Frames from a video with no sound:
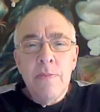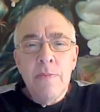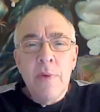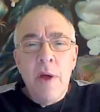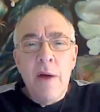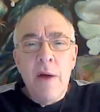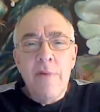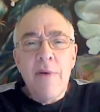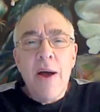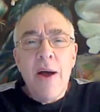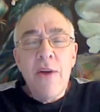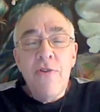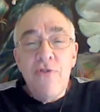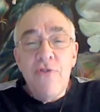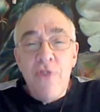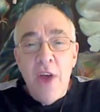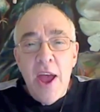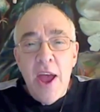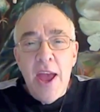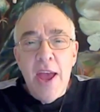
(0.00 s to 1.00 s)
of
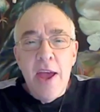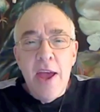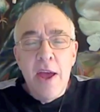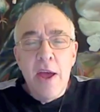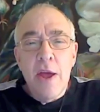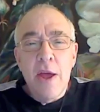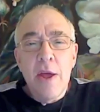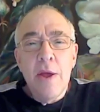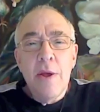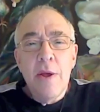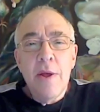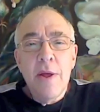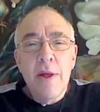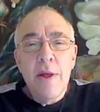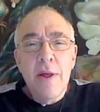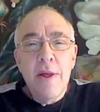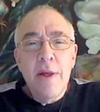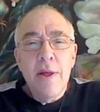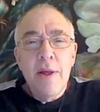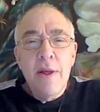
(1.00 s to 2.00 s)
ashe,
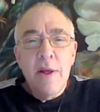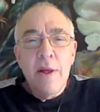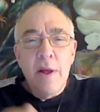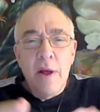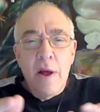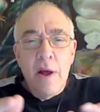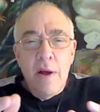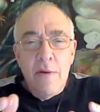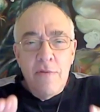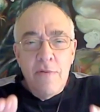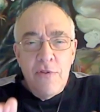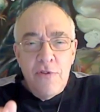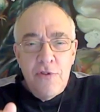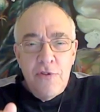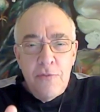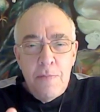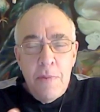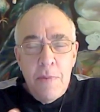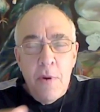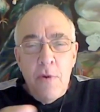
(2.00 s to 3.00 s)
of
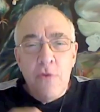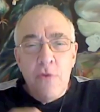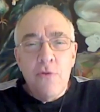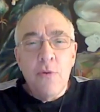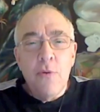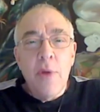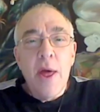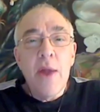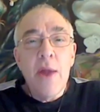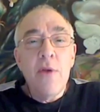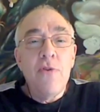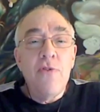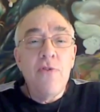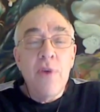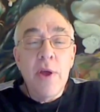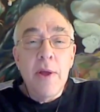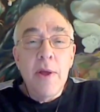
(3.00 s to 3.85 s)
spiritual energy,